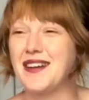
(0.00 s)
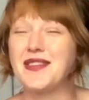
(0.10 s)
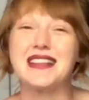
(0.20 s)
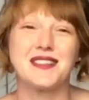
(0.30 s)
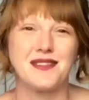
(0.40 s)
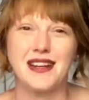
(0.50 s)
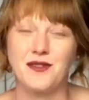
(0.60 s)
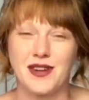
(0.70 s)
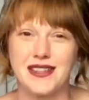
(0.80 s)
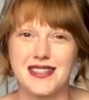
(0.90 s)
It's a really
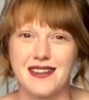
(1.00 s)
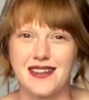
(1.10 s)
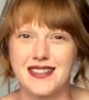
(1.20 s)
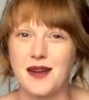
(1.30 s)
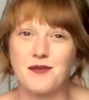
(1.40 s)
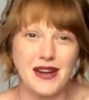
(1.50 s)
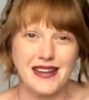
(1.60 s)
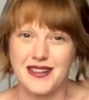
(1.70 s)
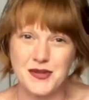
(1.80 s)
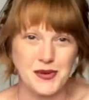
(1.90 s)
fun series. I'm
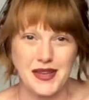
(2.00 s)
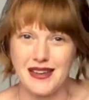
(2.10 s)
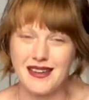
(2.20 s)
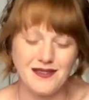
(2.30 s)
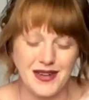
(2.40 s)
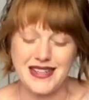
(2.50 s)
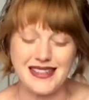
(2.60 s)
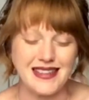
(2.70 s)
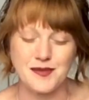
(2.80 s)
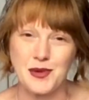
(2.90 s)
really enjoying
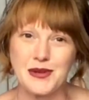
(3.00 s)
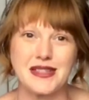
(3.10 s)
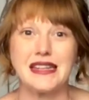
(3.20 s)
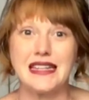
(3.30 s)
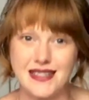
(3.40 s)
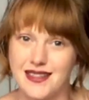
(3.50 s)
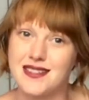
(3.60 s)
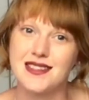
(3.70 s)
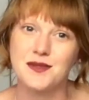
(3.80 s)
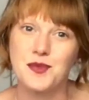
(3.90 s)
reading these books and listening
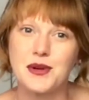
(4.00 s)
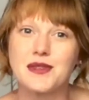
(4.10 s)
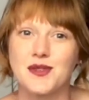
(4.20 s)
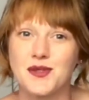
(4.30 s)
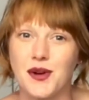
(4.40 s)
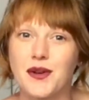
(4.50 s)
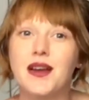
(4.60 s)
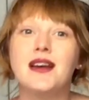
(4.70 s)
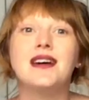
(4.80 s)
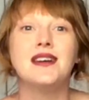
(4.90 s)
to these books, so
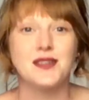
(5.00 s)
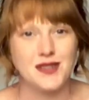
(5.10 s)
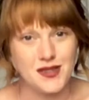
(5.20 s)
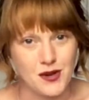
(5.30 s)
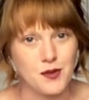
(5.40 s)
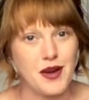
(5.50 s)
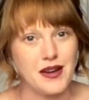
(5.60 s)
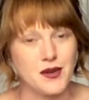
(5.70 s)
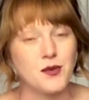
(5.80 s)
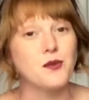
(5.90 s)

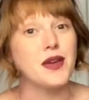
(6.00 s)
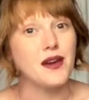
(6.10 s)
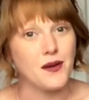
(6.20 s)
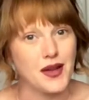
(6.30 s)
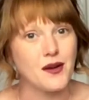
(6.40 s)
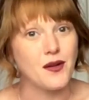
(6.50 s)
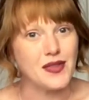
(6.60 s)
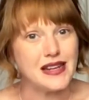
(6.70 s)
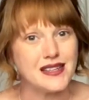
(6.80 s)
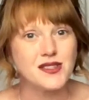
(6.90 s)
Soulbinder will be going on
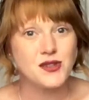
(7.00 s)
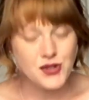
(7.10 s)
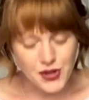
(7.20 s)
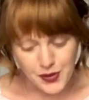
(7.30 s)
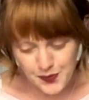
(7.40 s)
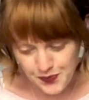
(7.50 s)
the list too.